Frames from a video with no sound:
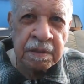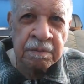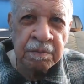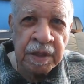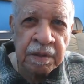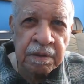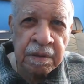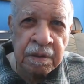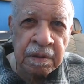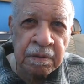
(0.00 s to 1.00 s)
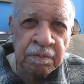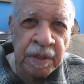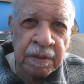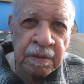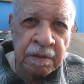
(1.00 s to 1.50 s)
metal
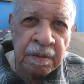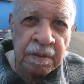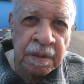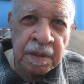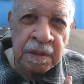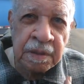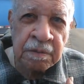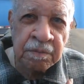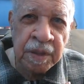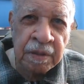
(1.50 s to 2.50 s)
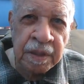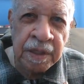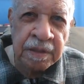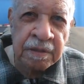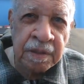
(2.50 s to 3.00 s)
metal metal
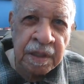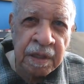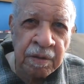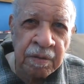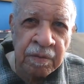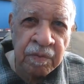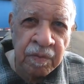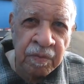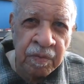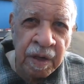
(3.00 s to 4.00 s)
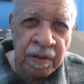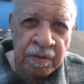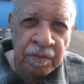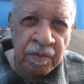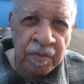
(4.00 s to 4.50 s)
that you carry
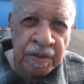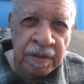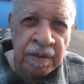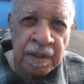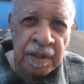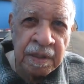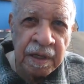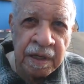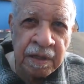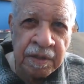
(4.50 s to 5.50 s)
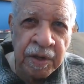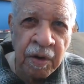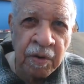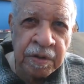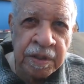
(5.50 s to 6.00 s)
around with you, like a
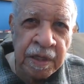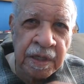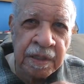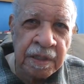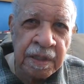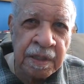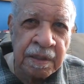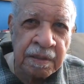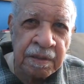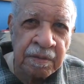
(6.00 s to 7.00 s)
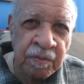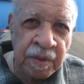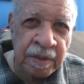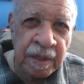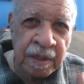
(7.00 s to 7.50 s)
dog tag,
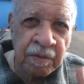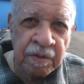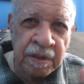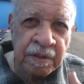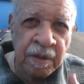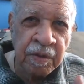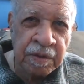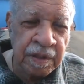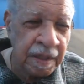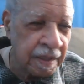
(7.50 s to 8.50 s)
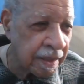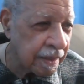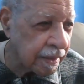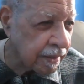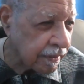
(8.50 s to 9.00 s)
would hang on a dog tag.
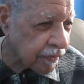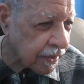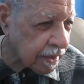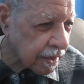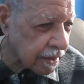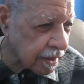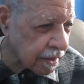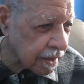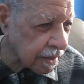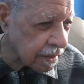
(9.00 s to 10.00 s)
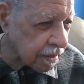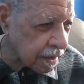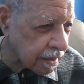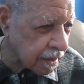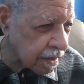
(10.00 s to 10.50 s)
And
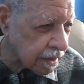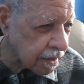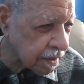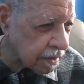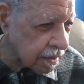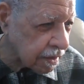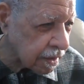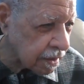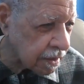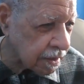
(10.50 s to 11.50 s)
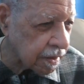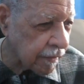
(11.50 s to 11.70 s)
the